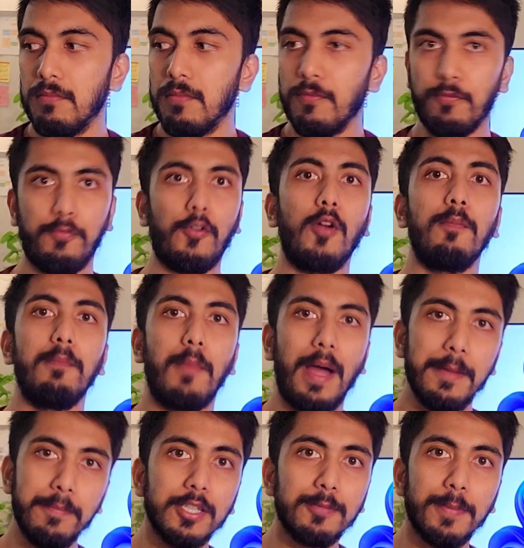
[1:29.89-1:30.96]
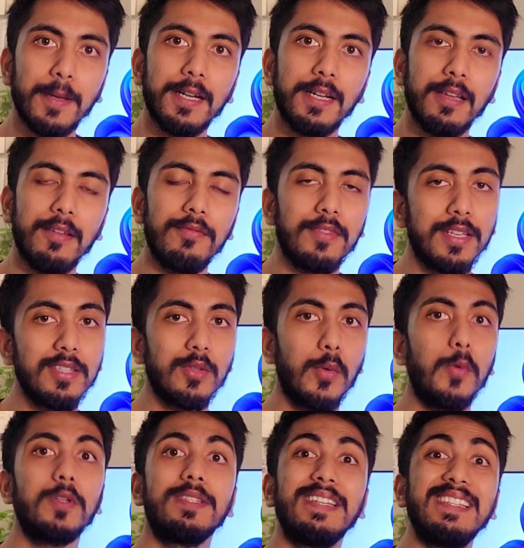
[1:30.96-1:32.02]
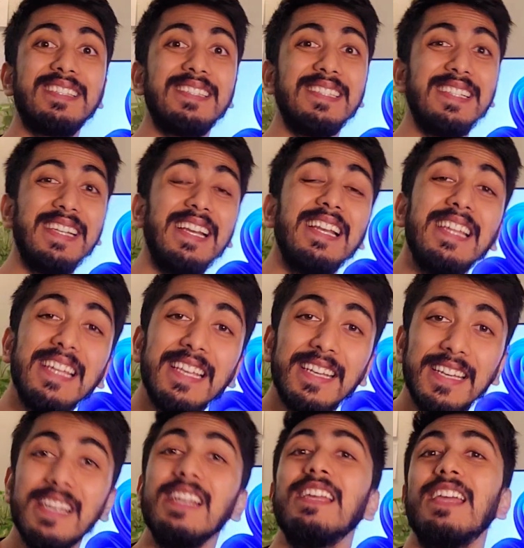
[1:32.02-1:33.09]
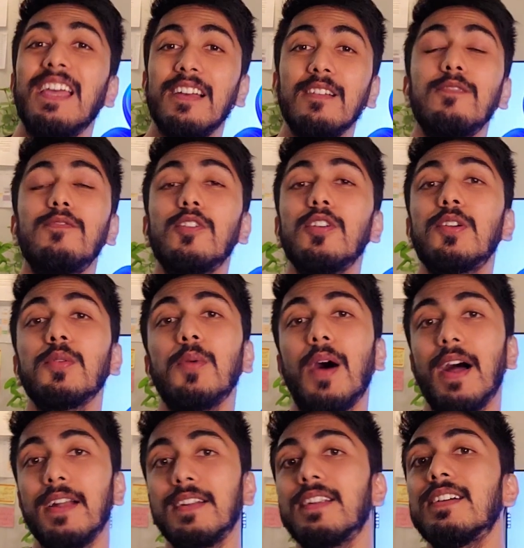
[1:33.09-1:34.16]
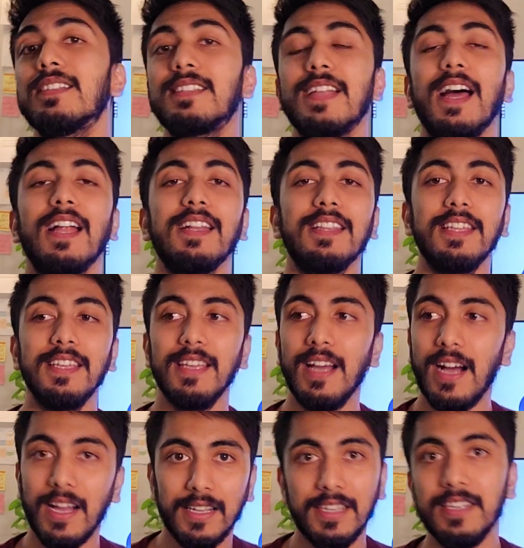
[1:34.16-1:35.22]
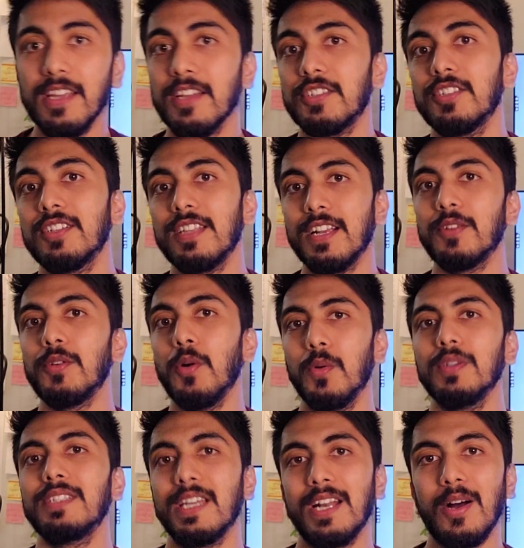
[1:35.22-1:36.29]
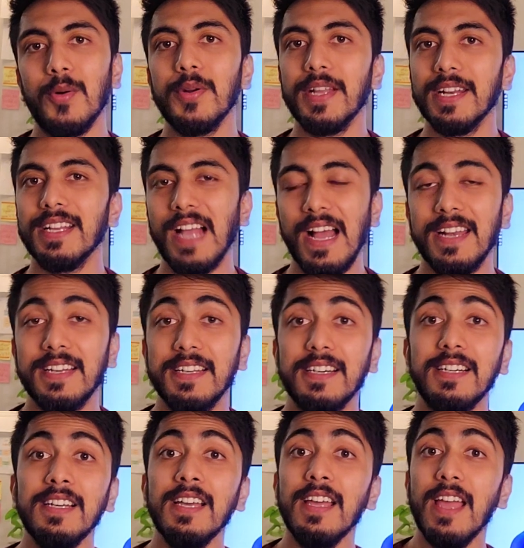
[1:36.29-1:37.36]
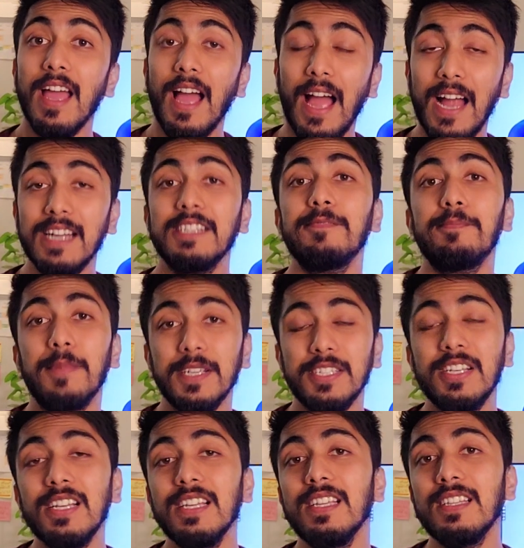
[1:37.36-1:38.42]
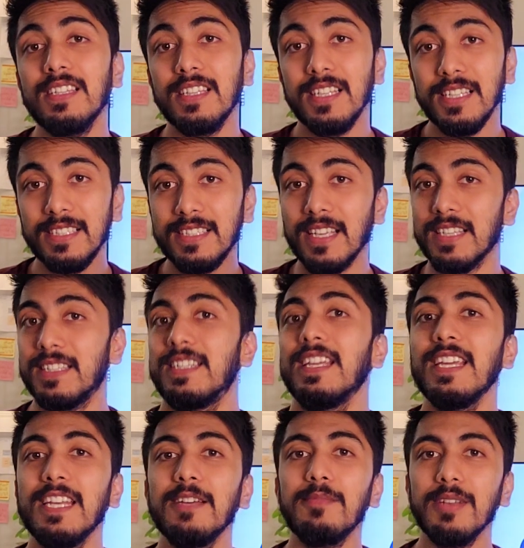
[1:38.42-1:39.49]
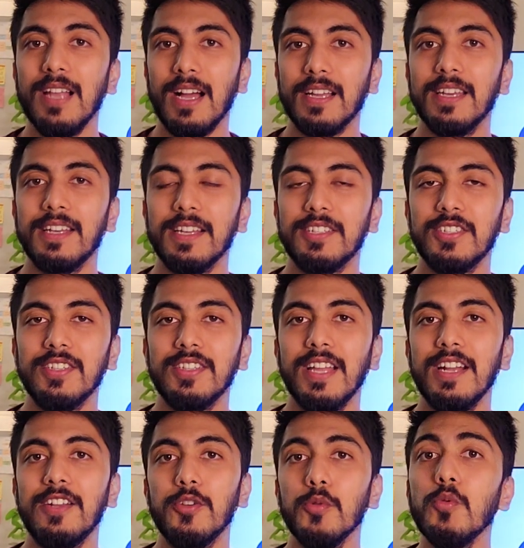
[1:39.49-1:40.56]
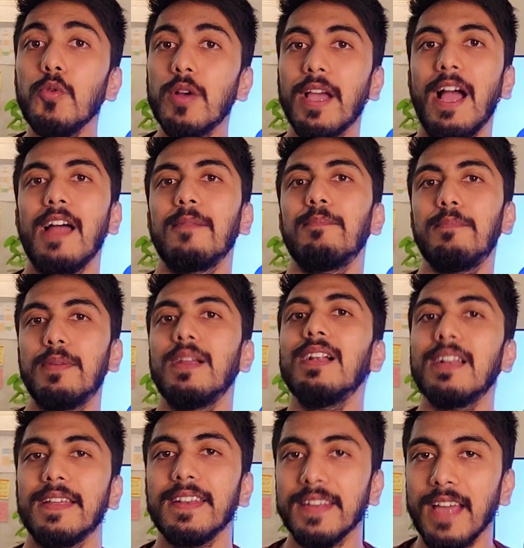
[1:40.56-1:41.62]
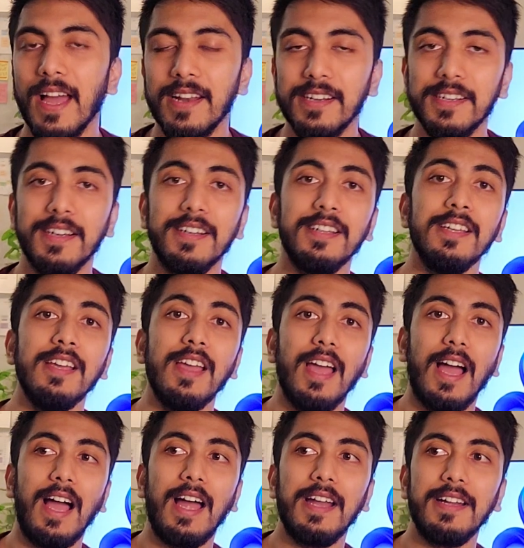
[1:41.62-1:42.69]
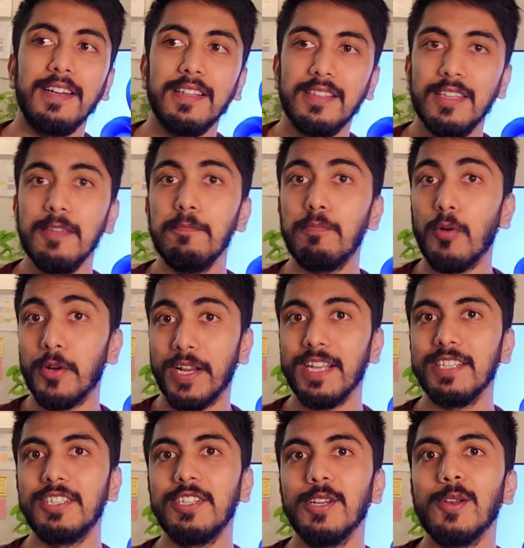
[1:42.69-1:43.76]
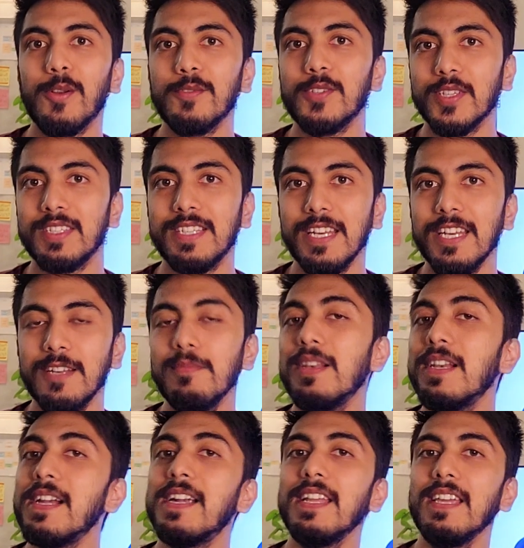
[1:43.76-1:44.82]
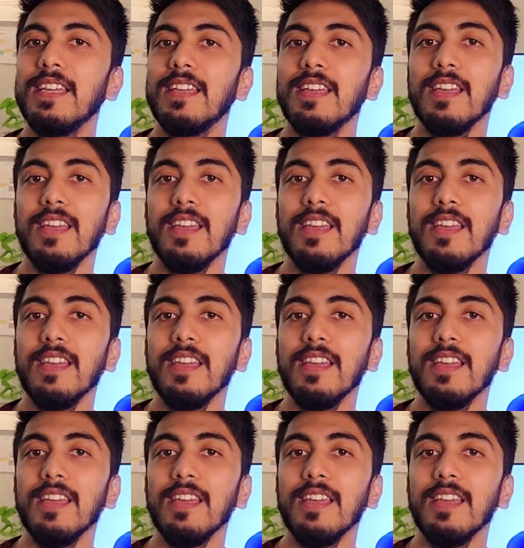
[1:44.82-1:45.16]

from my perspective, this course is really helpful to understand the architecture that goes around in Canada and especially the sustainable architecture that you can build in Canada and the potential of sustainability